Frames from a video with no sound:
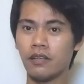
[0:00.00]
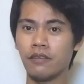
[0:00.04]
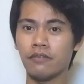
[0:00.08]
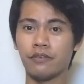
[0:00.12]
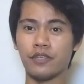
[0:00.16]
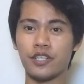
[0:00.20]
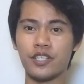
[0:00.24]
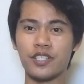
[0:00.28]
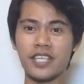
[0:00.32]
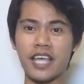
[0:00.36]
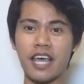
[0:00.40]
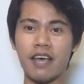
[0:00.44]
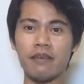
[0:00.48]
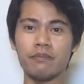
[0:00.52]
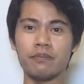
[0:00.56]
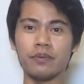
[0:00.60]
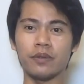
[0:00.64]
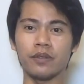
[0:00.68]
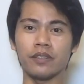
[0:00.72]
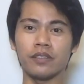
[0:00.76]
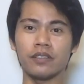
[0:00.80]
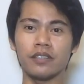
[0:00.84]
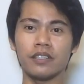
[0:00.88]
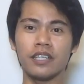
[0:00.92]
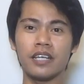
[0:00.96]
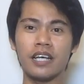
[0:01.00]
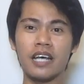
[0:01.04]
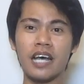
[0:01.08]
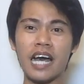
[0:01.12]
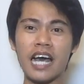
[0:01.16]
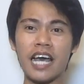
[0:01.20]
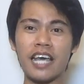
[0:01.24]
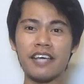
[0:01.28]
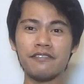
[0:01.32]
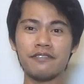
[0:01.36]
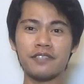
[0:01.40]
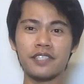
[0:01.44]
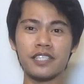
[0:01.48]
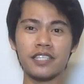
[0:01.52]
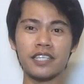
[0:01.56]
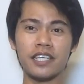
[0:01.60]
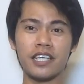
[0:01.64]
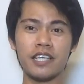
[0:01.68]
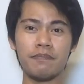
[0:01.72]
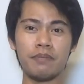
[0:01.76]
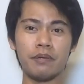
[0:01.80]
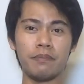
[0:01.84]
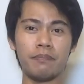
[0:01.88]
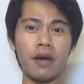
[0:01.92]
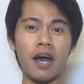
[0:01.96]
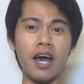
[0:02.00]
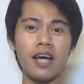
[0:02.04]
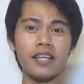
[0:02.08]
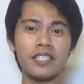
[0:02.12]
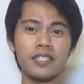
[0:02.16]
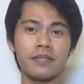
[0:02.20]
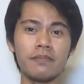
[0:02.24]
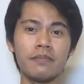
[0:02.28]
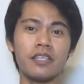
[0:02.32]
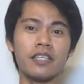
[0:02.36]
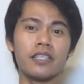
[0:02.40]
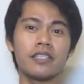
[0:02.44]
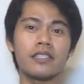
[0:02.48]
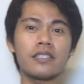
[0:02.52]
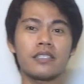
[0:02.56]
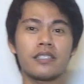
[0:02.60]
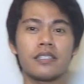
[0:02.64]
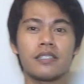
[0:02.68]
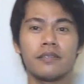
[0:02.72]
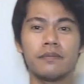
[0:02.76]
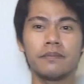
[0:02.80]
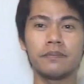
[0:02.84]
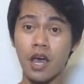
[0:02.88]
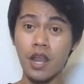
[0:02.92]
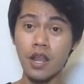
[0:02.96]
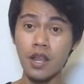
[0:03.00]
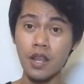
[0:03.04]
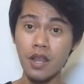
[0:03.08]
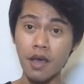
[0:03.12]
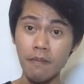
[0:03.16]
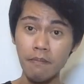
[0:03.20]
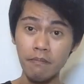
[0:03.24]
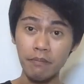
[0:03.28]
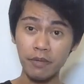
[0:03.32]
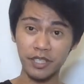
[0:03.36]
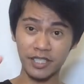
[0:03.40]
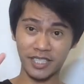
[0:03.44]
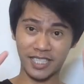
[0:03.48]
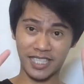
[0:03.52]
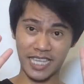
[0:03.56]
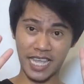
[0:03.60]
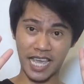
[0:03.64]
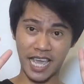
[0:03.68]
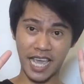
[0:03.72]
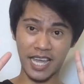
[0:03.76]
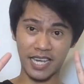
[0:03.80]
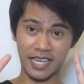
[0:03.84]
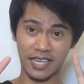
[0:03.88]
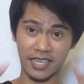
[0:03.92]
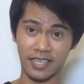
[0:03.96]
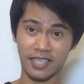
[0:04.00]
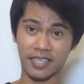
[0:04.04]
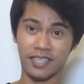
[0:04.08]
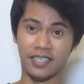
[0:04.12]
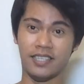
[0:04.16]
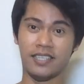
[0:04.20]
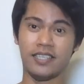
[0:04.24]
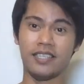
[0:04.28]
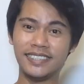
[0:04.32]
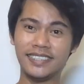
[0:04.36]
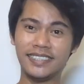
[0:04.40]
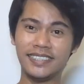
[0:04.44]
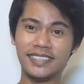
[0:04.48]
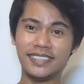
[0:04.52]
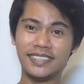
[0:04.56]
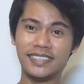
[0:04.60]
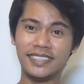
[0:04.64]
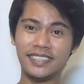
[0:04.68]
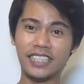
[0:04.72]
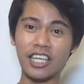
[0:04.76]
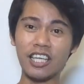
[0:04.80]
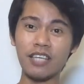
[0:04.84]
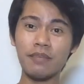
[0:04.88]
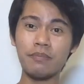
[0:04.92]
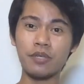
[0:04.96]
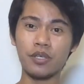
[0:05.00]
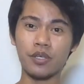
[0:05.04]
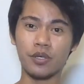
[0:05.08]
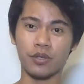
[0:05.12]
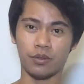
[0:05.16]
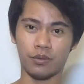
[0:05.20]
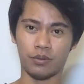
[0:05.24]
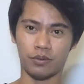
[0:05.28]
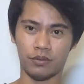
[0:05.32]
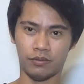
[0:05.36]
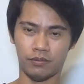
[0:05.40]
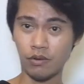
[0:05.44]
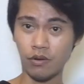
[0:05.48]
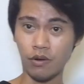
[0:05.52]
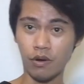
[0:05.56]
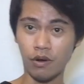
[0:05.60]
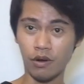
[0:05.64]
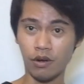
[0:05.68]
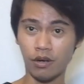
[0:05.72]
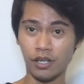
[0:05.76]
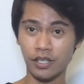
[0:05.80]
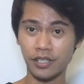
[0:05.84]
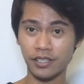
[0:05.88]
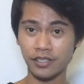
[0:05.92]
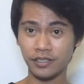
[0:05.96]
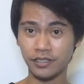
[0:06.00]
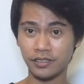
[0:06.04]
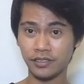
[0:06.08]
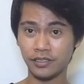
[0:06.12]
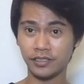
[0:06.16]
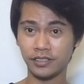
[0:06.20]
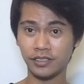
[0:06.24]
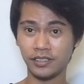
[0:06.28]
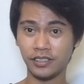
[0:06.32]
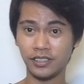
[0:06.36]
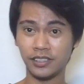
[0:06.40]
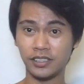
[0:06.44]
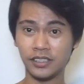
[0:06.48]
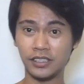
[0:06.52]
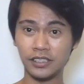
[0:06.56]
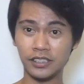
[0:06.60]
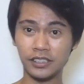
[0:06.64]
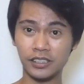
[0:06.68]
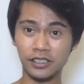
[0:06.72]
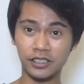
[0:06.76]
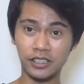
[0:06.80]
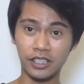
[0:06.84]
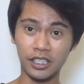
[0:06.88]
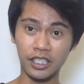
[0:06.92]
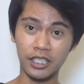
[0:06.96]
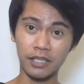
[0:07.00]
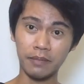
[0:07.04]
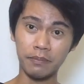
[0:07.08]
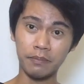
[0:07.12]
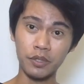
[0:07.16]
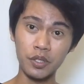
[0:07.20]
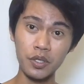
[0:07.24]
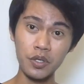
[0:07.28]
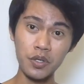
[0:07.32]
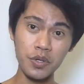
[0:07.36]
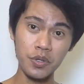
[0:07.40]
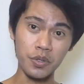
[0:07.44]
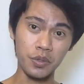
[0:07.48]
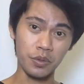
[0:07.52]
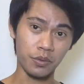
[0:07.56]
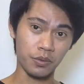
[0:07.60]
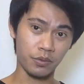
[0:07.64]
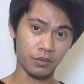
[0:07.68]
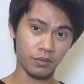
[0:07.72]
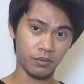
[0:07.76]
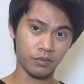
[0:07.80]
For example, I've seen a hippopotamus. Number 10, debut or debut.